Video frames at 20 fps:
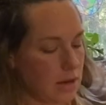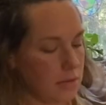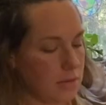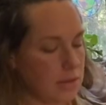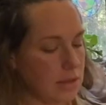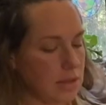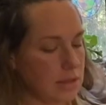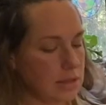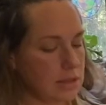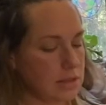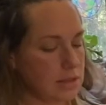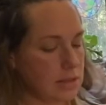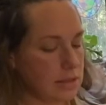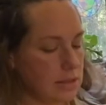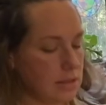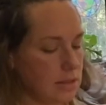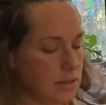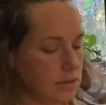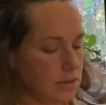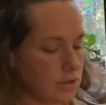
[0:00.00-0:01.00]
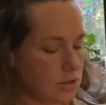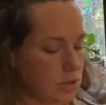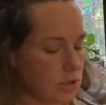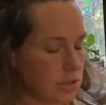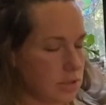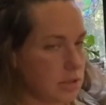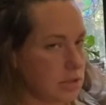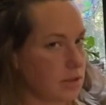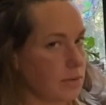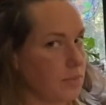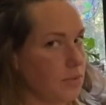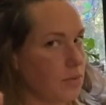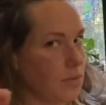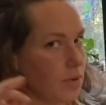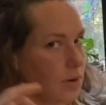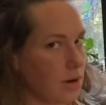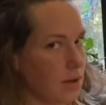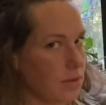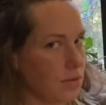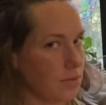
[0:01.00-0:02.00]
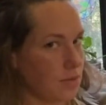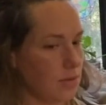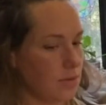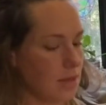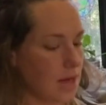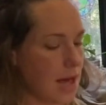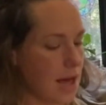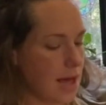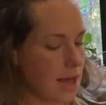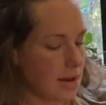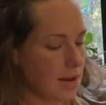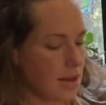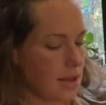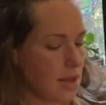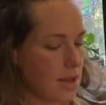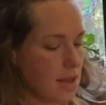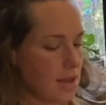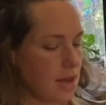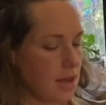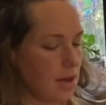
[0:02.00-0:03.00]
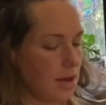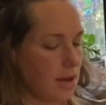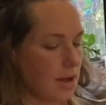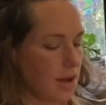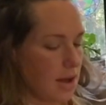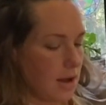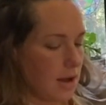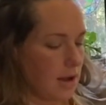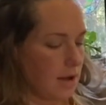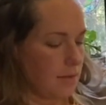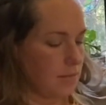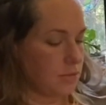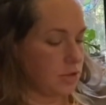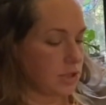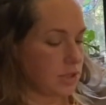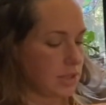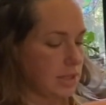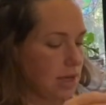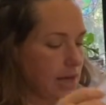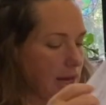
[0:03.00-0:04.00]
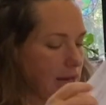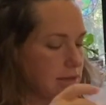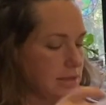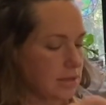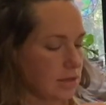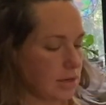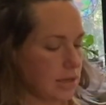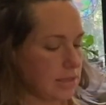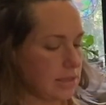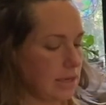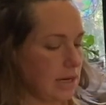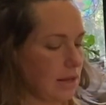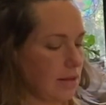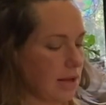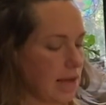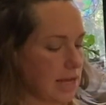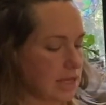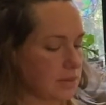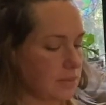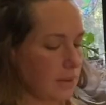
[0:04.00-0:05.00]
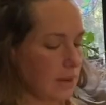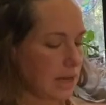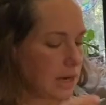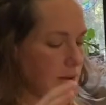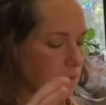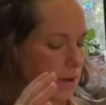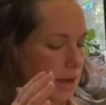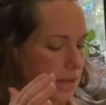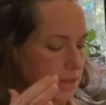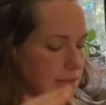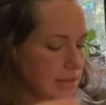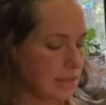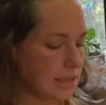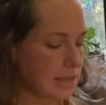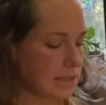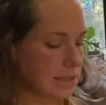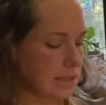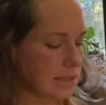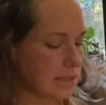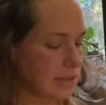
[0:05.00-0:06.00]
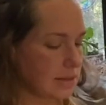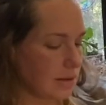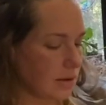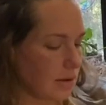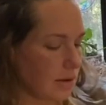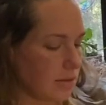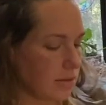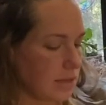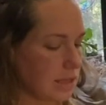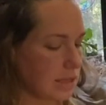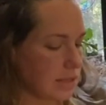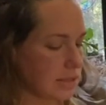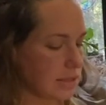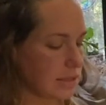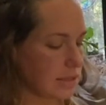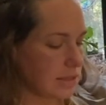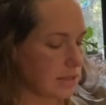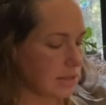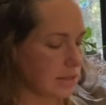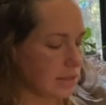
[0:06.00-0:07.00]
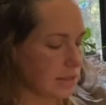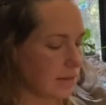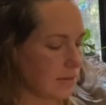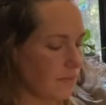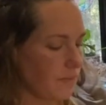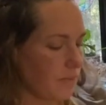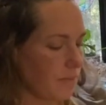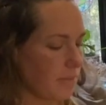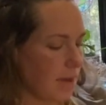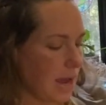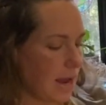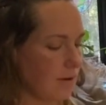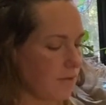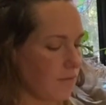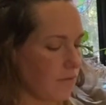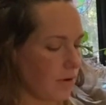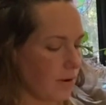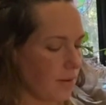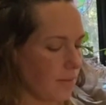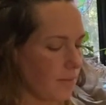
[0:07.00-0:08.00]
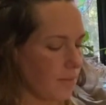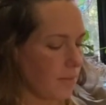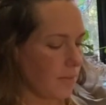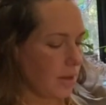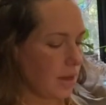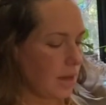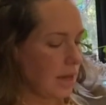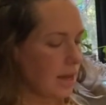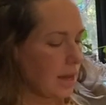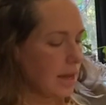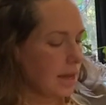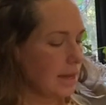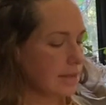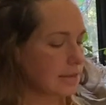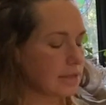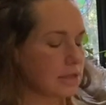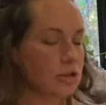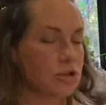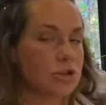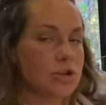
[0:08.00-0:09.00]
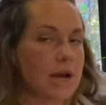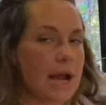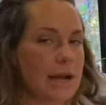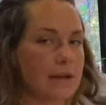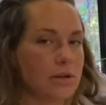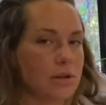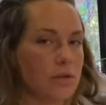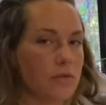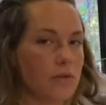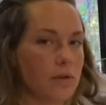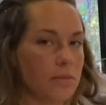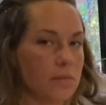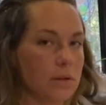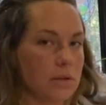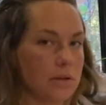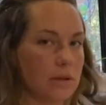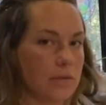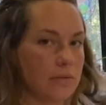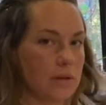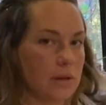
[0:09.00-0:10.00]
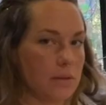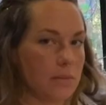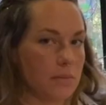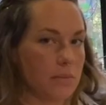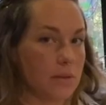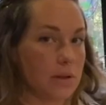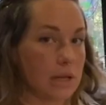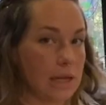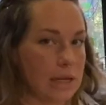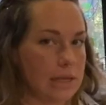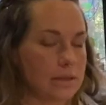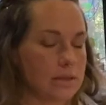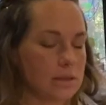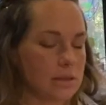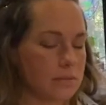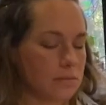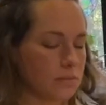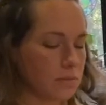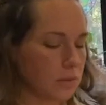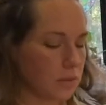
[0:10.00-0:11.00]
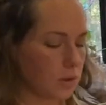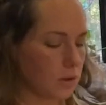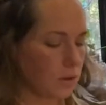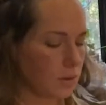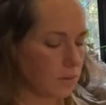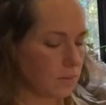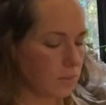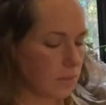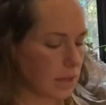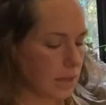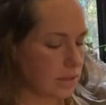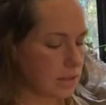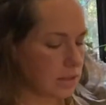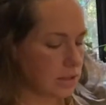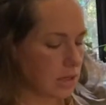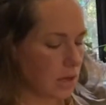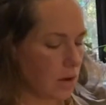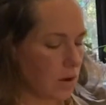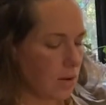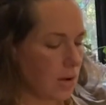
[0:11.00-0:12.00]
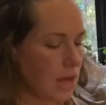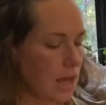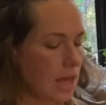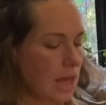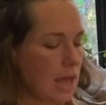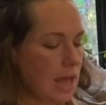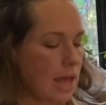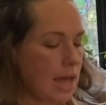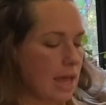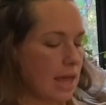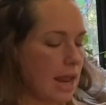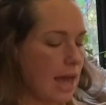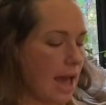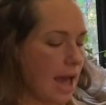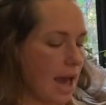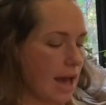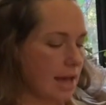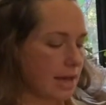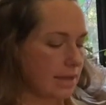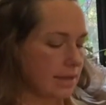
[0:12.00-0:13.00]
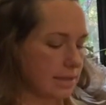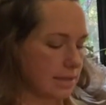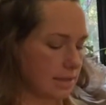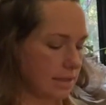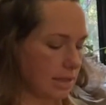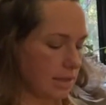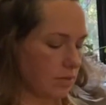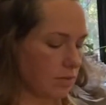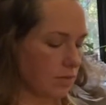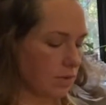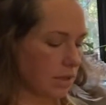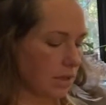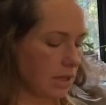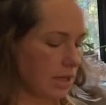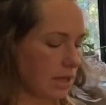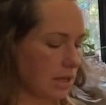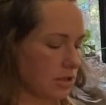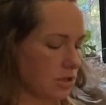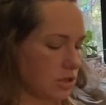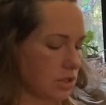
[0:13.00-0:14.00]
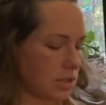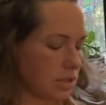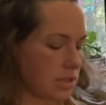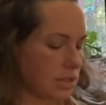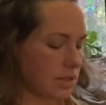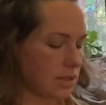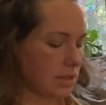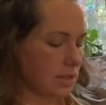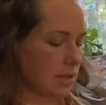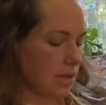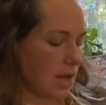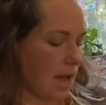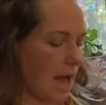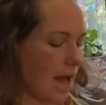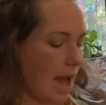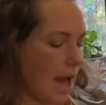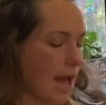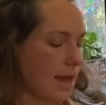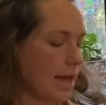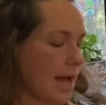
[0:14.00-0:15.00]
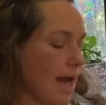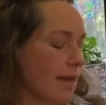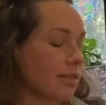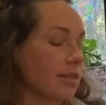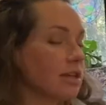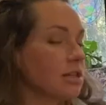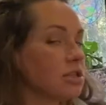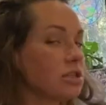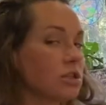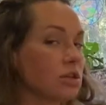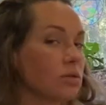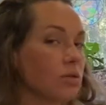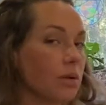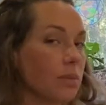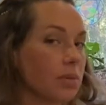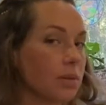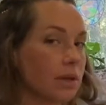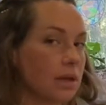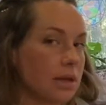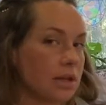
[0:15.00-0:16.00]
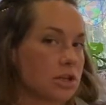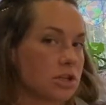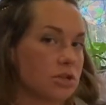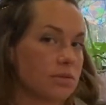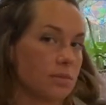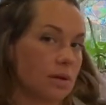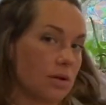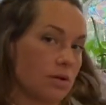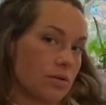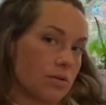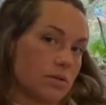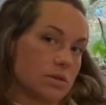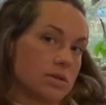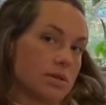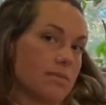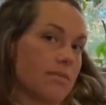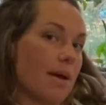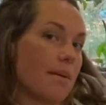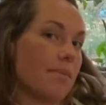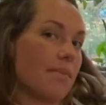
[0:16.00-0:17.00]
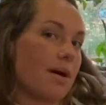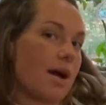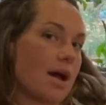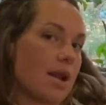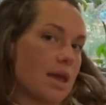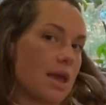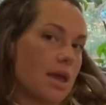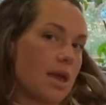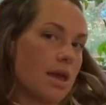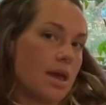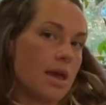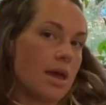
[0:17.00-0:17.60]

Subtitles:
with this, just to pour it through that, just in case there is any glass. But anyways, this is made from, it's extracted from a living plankton bloom, and so it really is just, I got this to replenish minerals in my body,